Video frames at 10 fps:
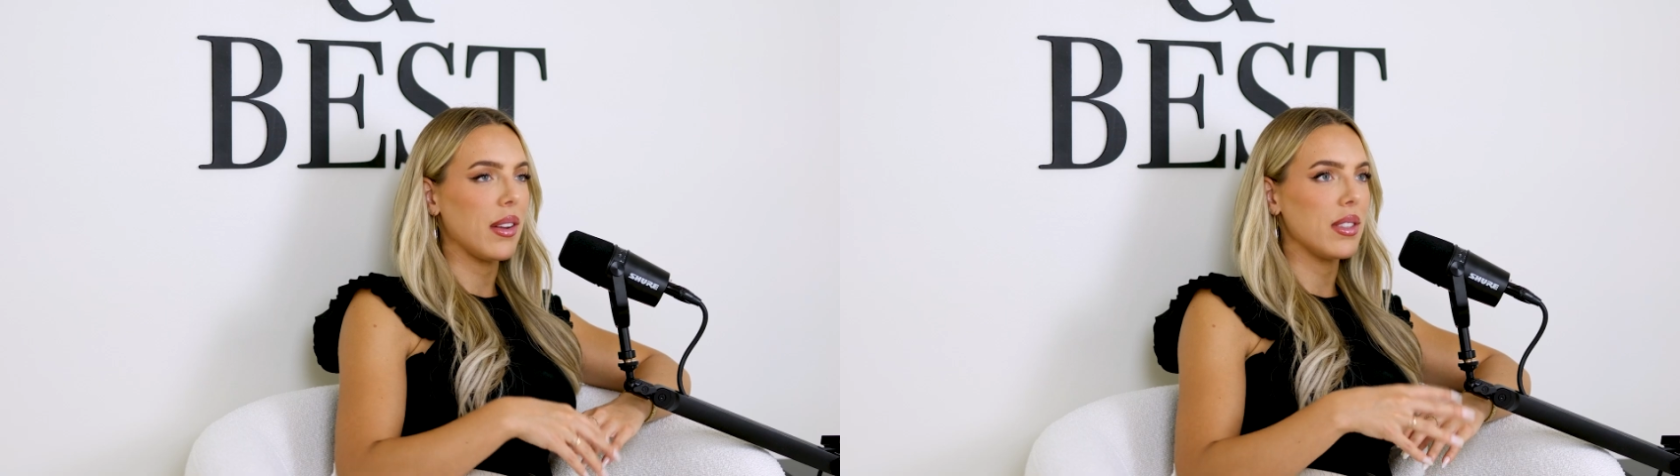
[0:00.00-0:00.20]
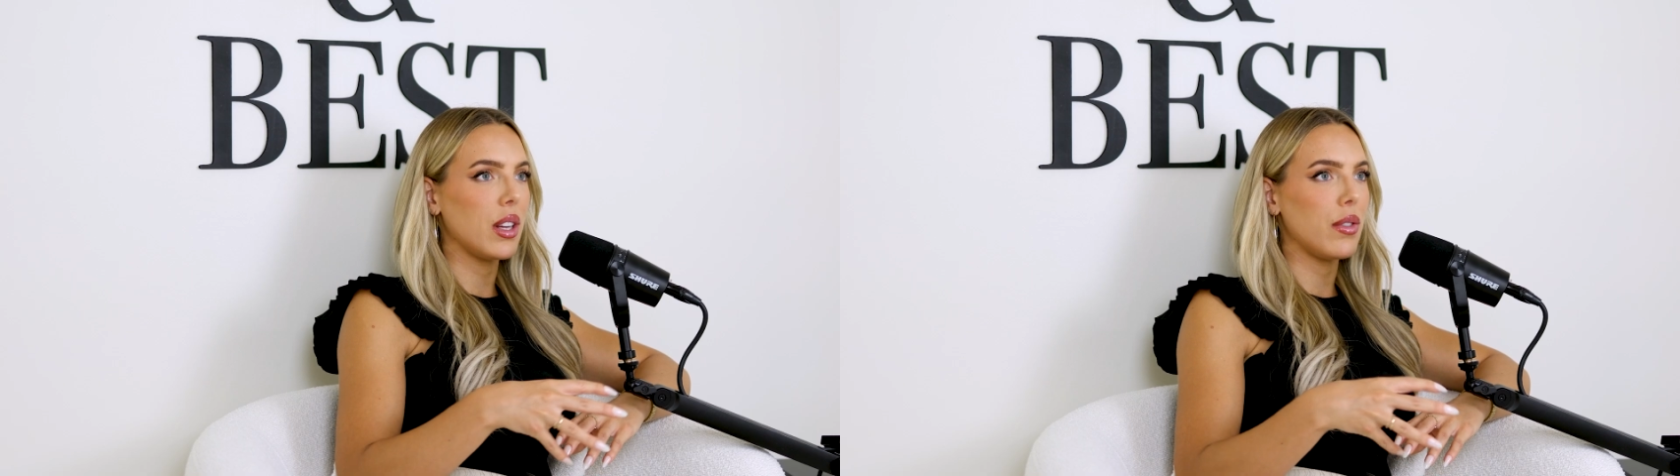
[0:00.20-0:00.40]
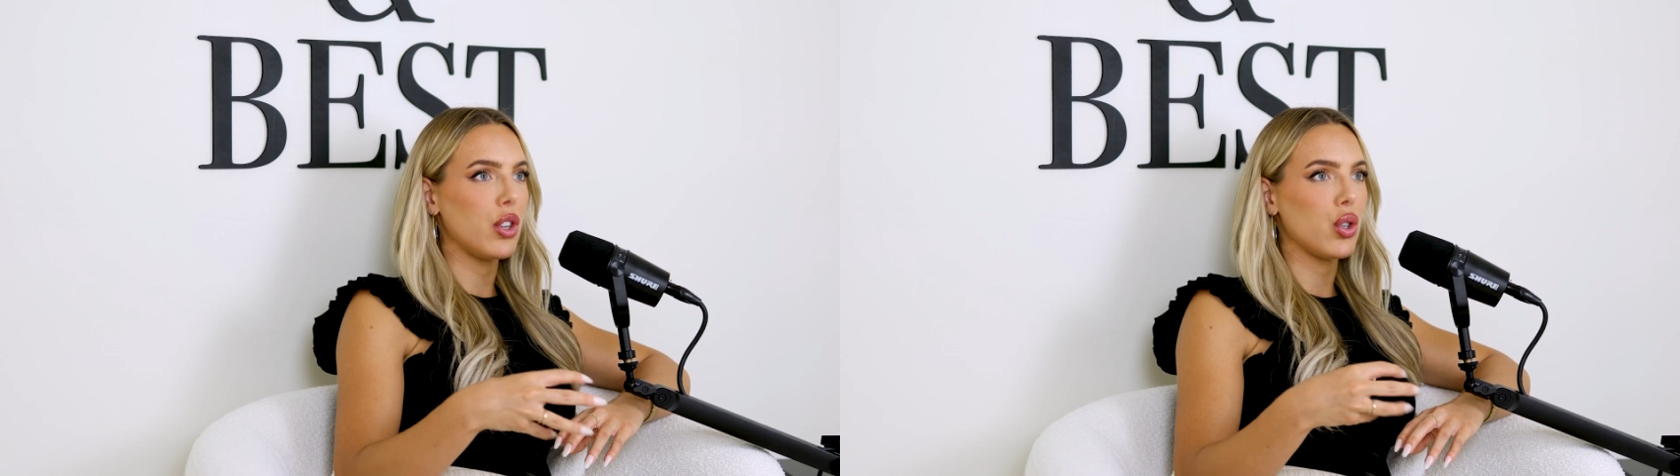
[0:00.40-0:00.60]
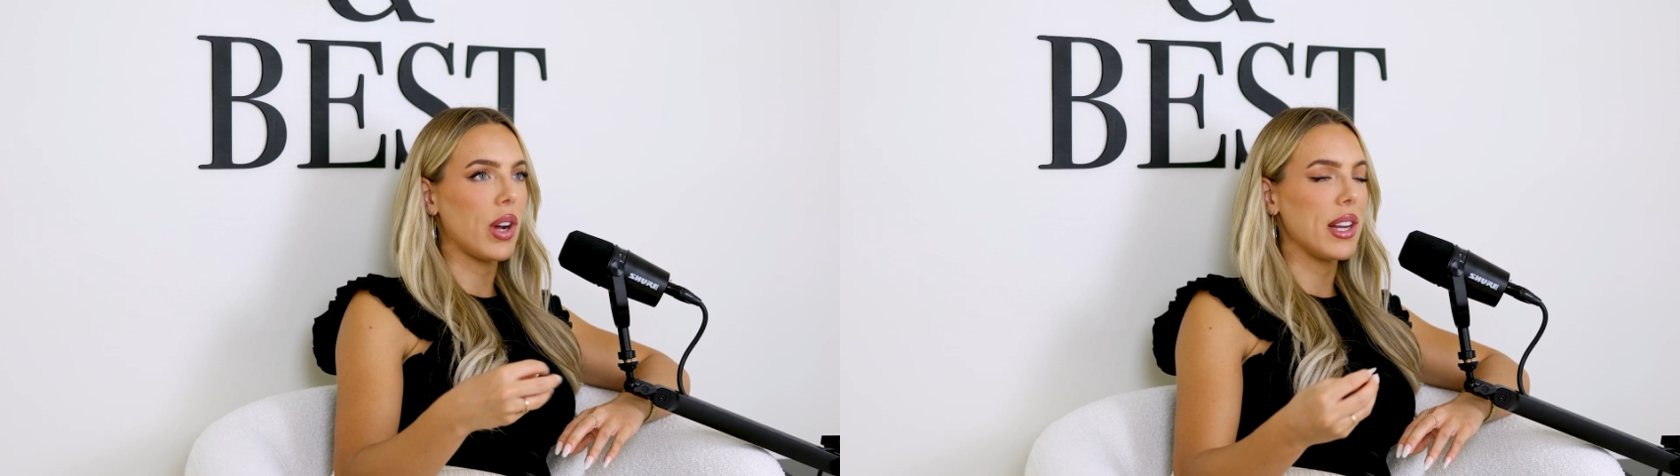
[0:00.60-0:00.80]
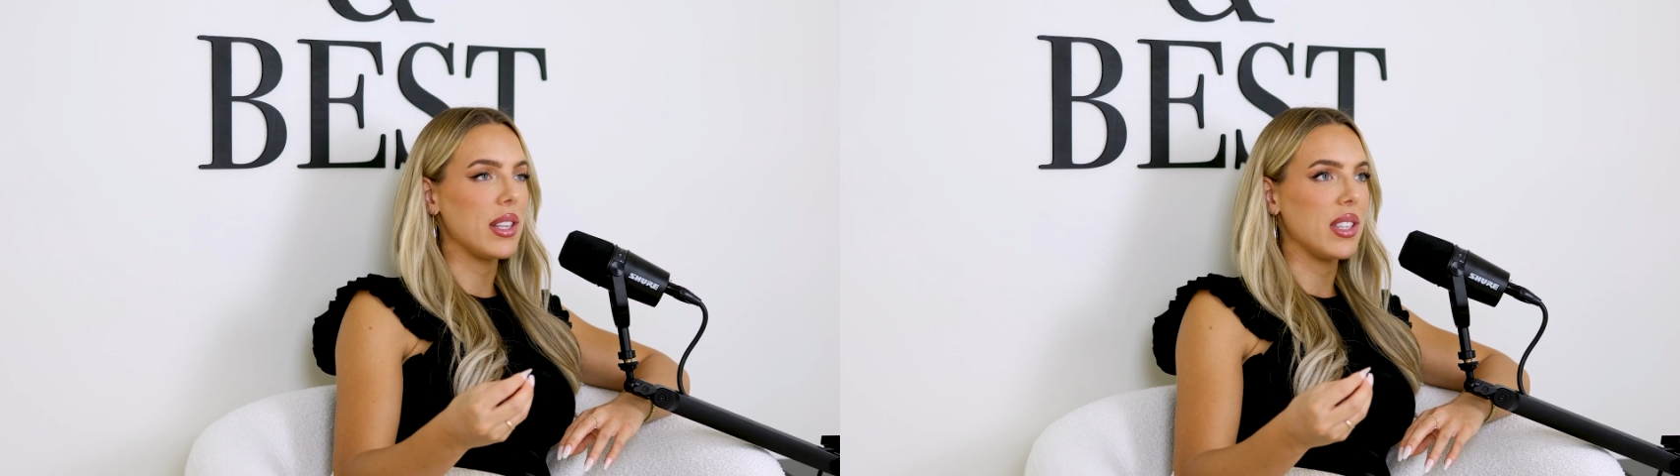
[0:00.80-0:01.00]
Now, instead of just
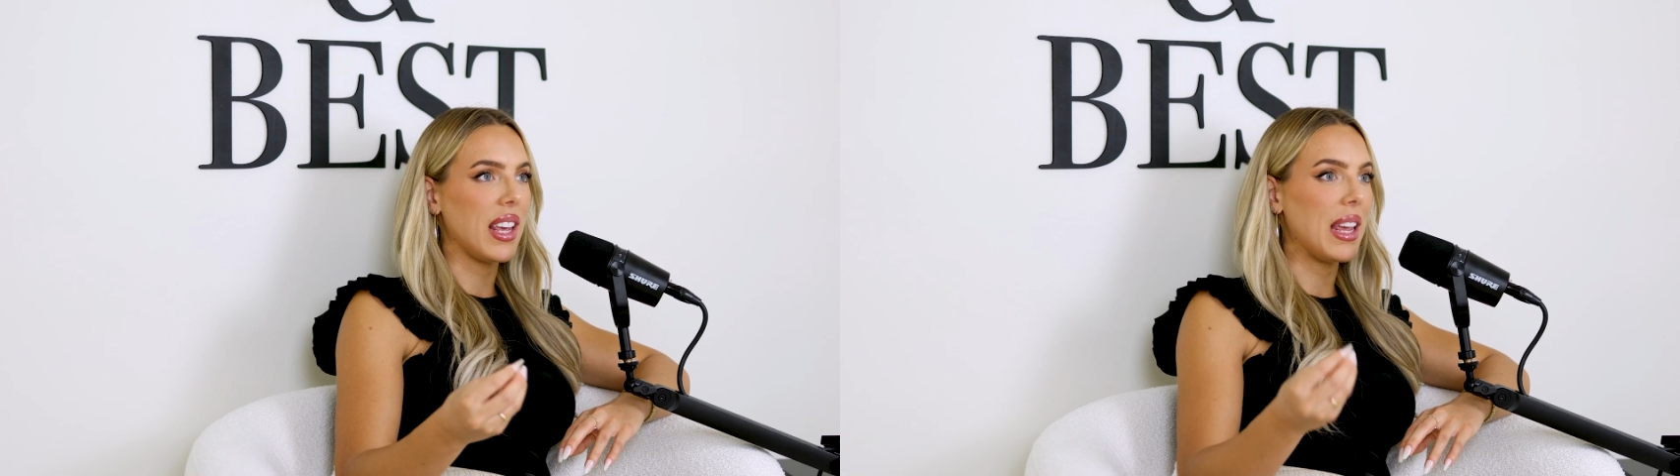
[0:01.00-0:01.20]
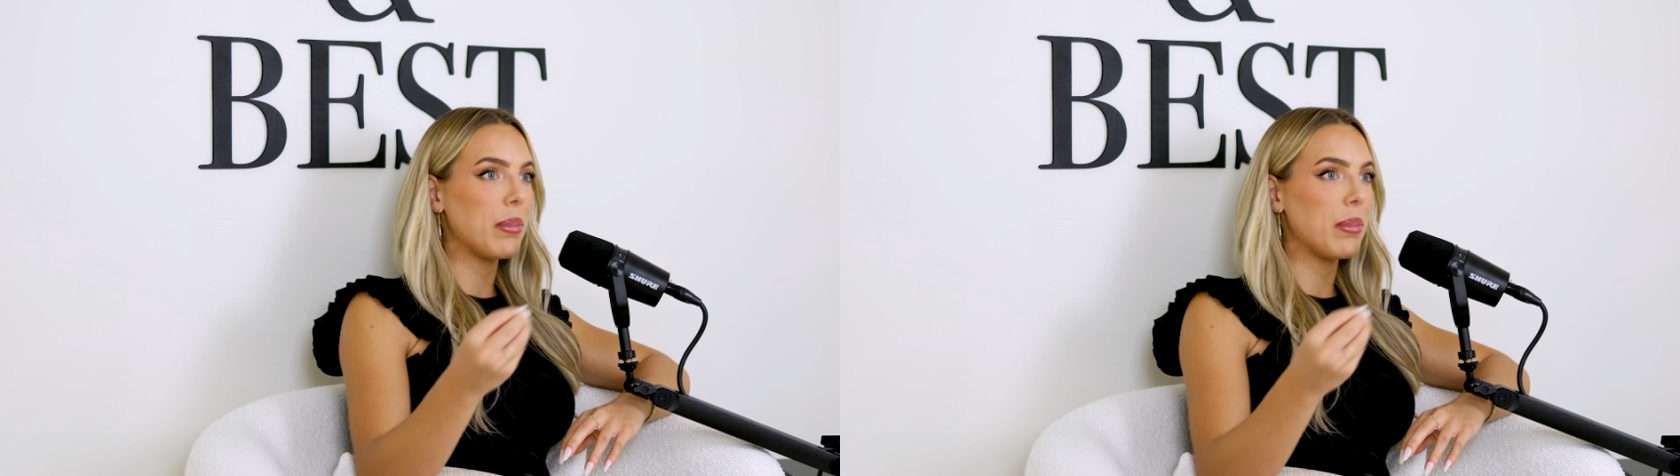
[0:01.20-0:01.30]
trying to